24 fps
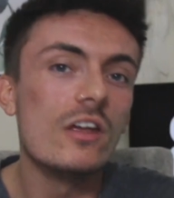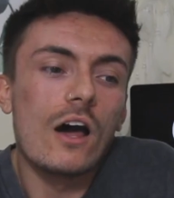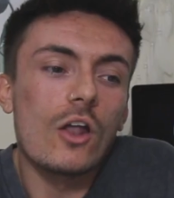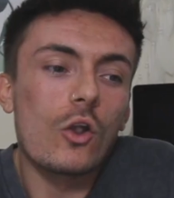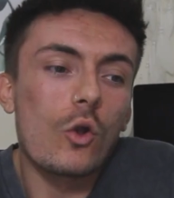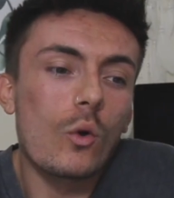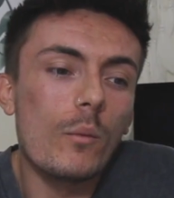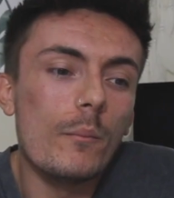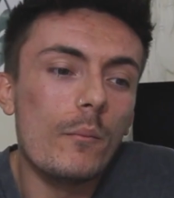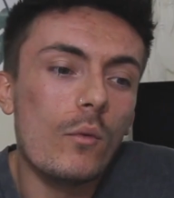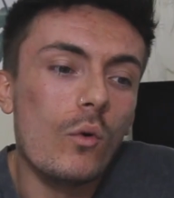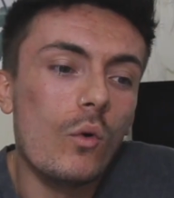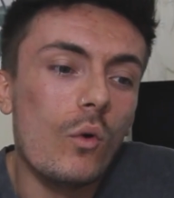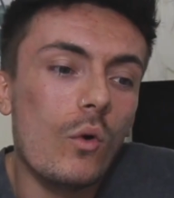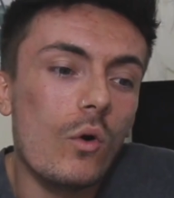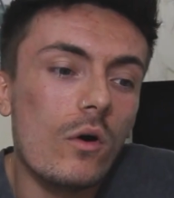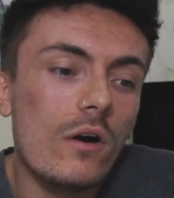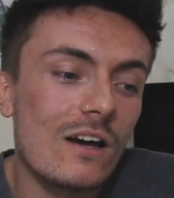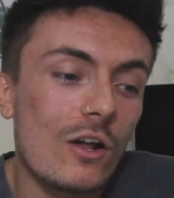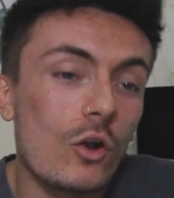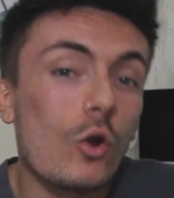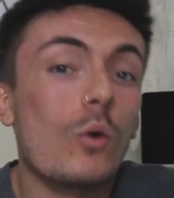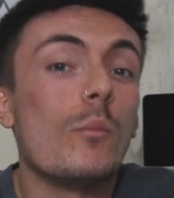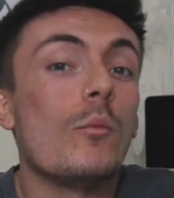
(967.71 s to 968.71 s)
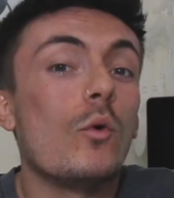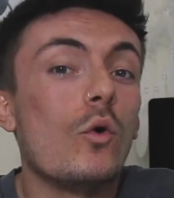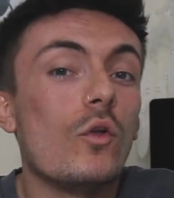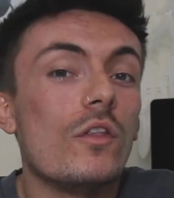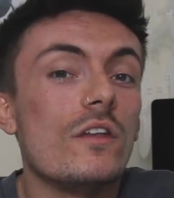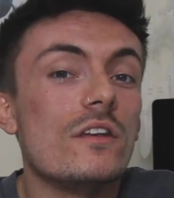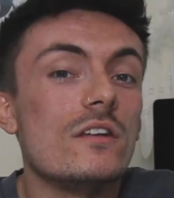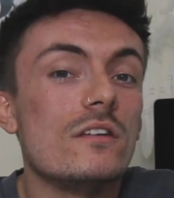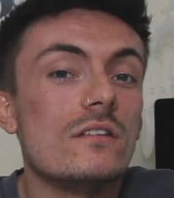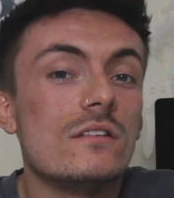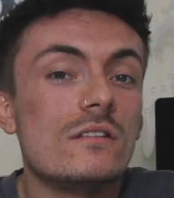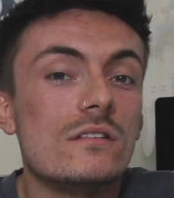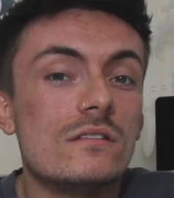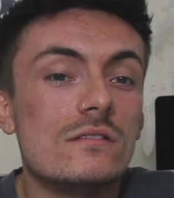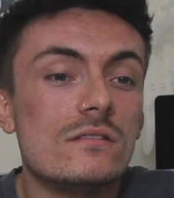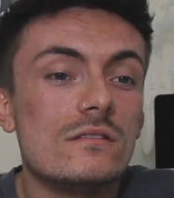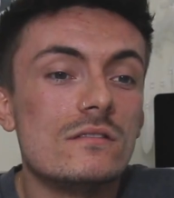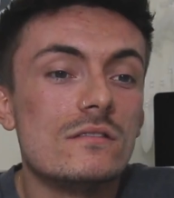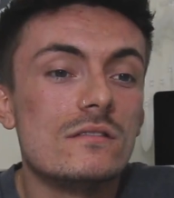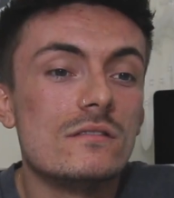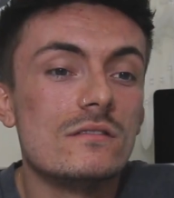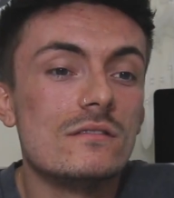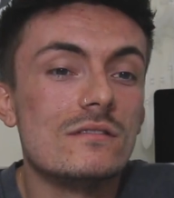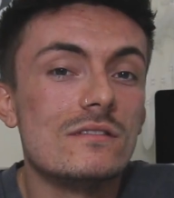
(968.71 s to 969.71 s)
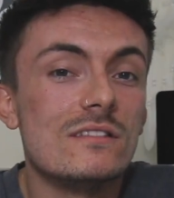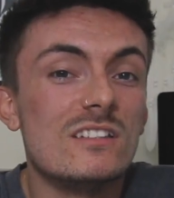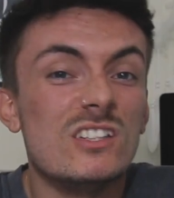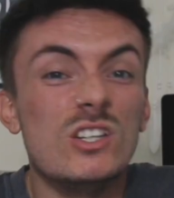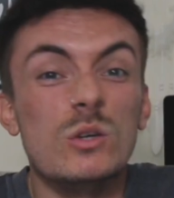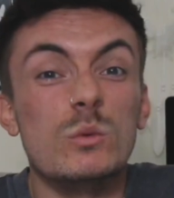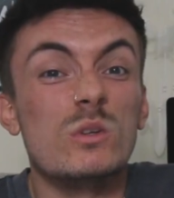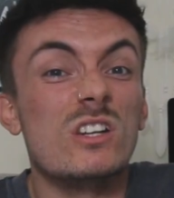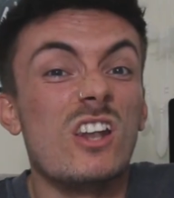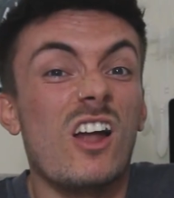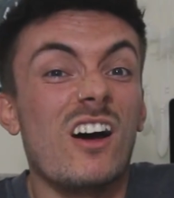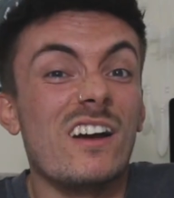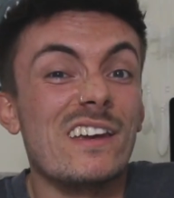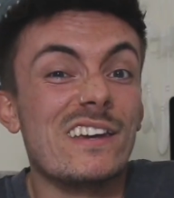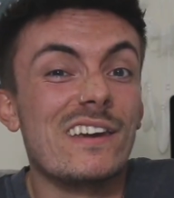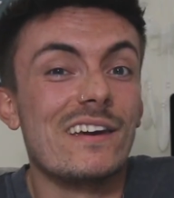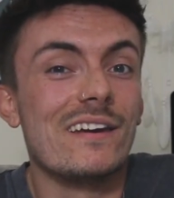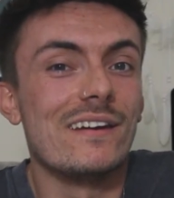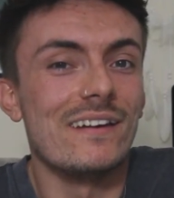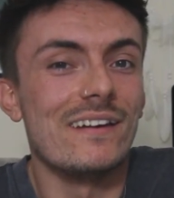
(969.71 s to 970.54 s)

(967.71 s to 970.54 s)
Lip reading: a lot more than you would like.